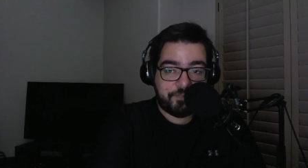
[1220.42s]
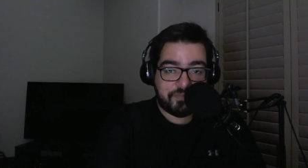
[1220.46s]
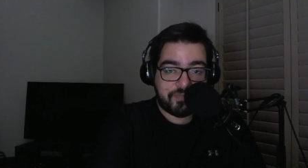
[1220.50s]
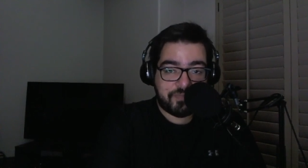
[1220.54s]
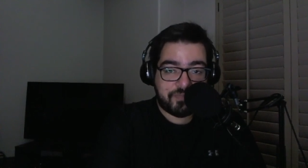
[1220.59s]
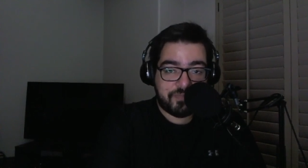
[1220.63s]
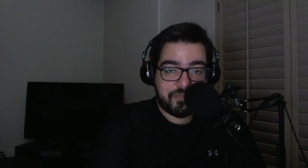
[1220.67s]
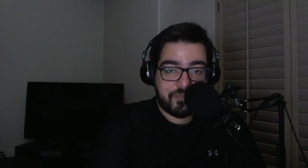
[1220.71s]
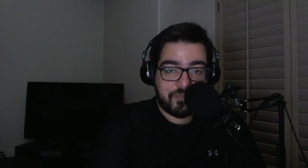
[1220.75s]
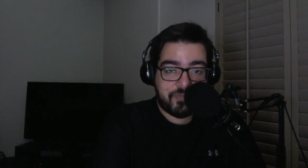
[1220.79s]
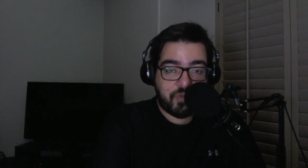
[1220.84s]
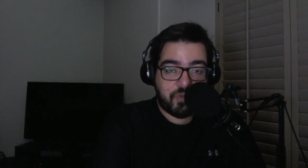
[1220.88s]

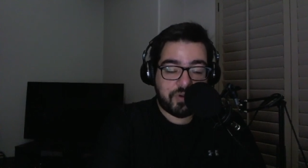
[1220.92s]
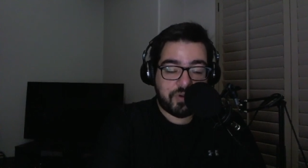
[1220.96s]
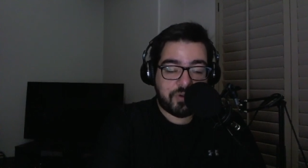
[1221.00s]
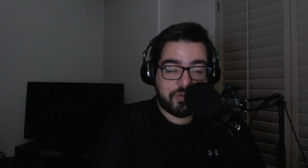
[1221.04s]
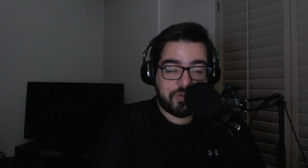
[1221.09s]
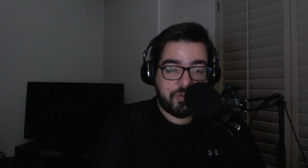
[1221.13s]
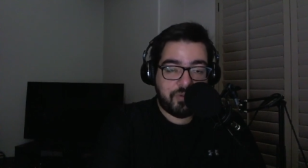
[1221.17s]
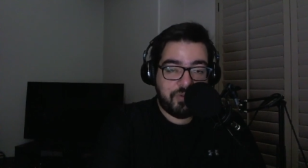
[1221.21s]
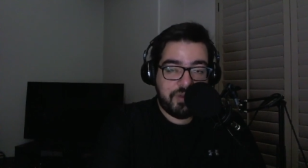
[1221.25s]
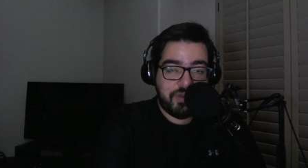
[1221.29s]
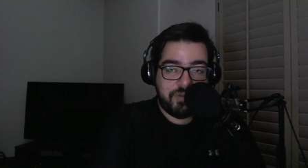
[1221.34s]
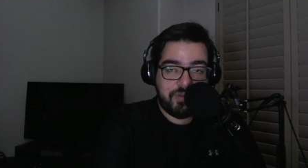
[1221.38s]
we're,
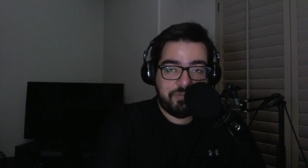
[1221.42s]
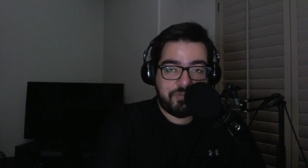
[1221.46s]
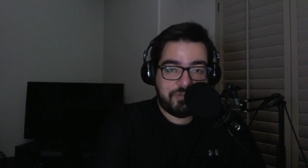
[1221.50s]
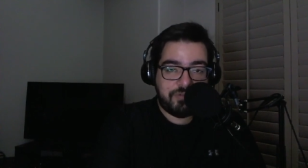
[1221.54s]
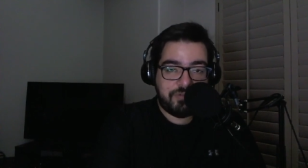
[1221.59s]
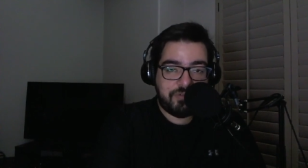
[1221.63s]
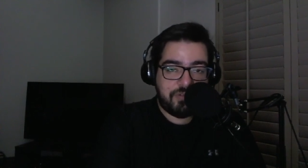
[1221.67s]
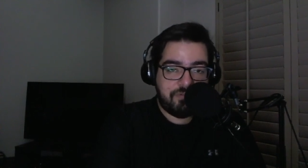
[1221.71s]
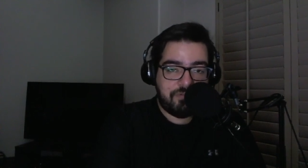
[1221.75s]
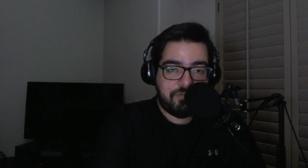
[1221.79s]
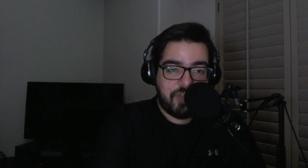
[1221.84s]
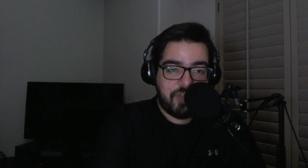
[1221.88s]
we
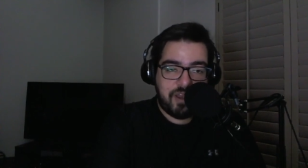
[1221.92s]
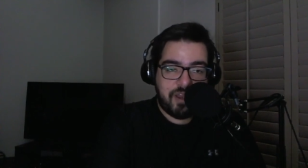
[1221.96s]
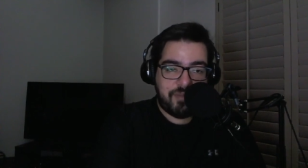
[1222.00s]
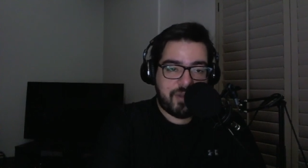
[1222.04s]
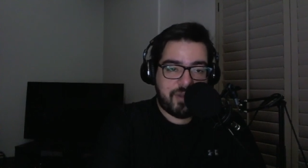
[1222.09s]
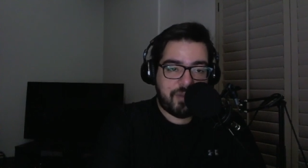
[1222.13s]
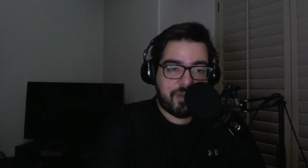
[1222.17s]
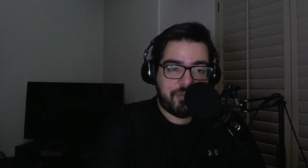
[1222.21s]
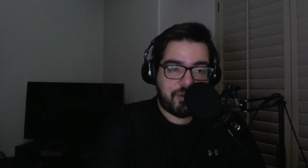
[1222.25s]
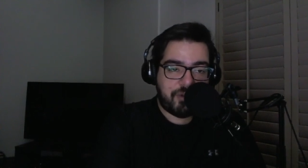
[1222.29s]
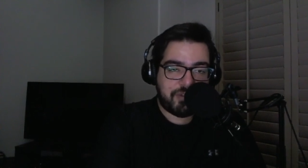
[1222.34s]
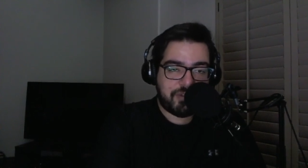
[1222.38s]
talk
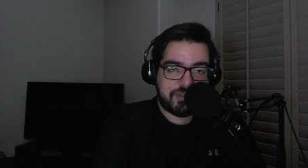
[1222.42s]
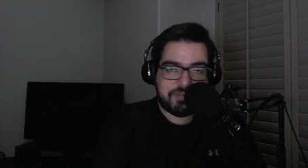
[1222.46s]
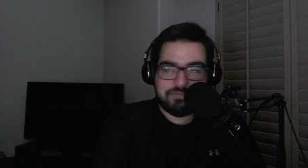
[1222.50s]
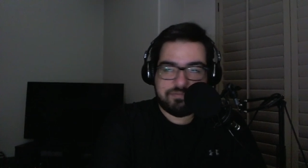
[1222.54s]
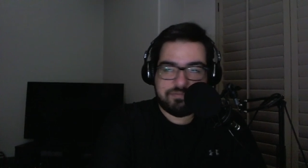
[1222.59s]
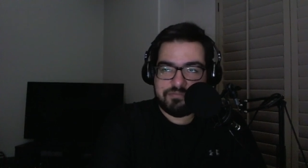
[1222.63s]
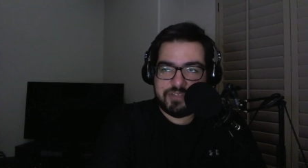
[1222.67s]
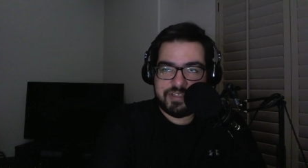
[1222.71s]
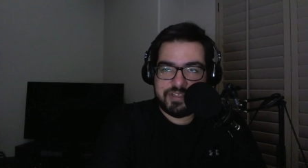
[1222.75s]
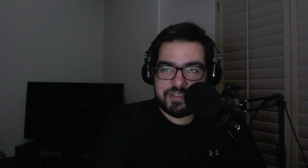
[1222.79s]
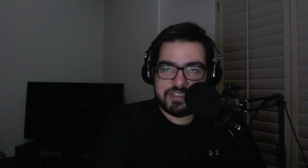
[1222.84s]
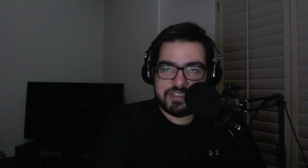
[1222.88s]
about both
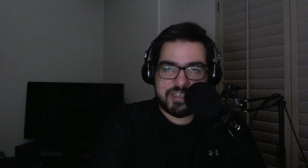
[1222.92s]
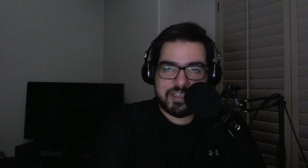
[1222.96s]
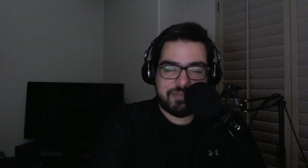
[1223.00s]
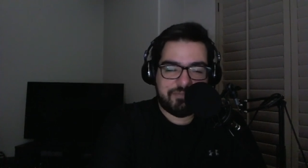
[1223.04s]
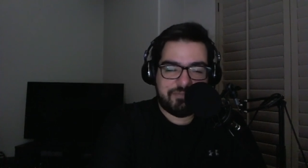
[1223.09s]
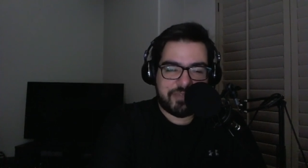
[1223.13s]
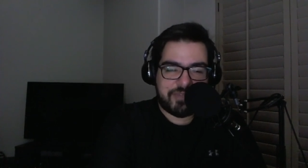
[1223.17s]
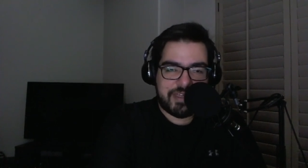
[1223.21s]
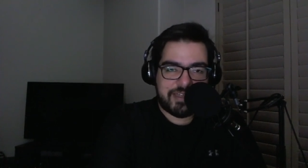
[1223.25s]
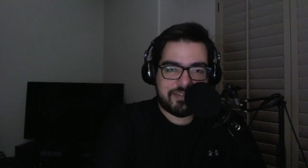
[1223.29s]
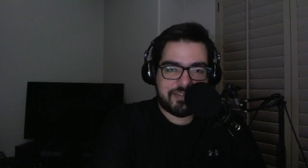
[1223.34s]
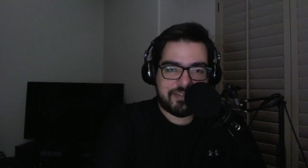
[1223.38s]
the same
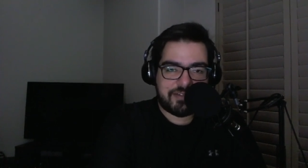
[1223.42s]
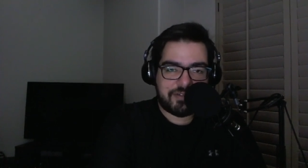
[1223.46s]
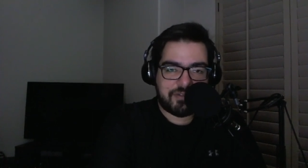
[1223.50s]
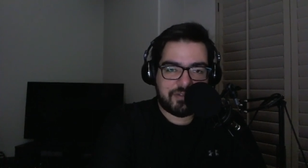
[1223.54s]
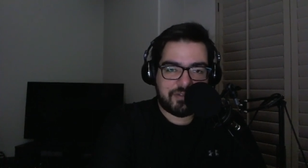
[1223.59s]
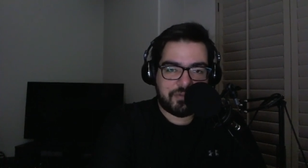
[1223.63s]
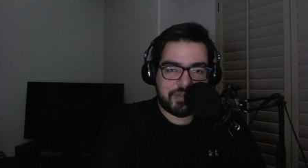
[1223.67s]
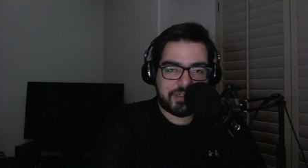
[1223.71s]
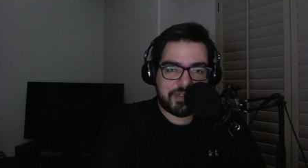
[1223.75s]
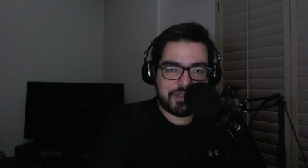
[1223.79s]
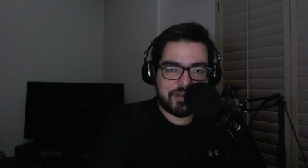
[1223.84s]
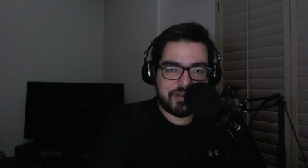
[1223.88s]
things on
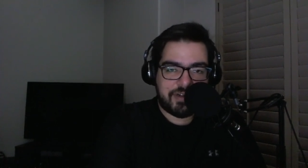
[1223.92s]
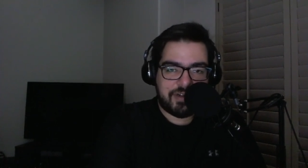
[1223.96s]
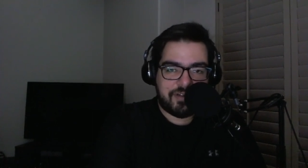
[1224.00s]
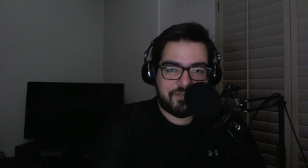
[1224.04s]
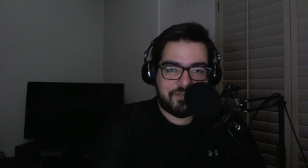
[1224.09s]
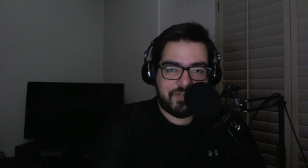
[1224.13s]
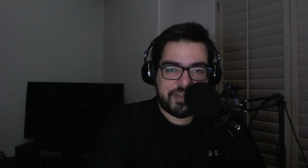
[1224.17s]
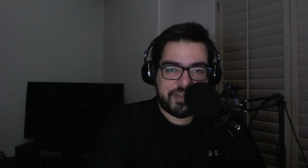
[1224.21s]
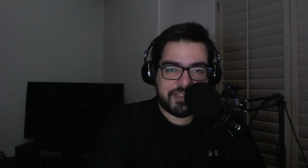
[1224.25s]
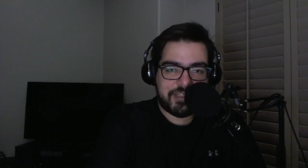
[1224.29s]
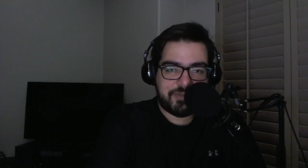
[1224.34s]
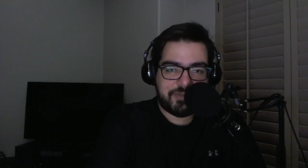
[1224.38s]
Twitter and on
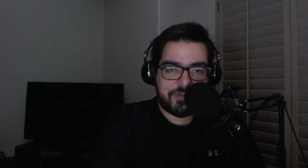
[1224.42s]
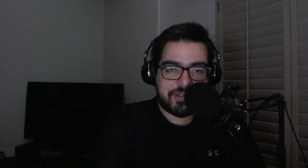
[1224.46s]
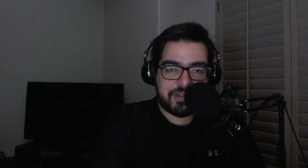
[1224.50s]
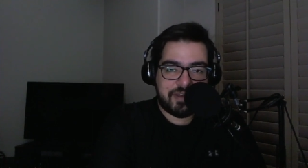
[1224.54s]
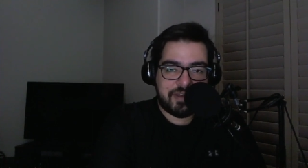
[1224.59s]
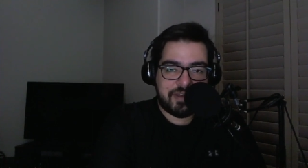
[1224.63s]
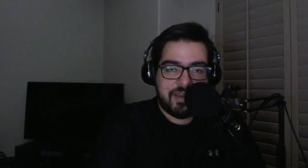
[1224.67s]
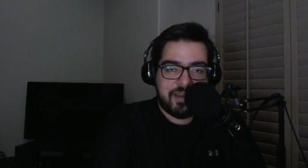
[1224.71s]
Facebook.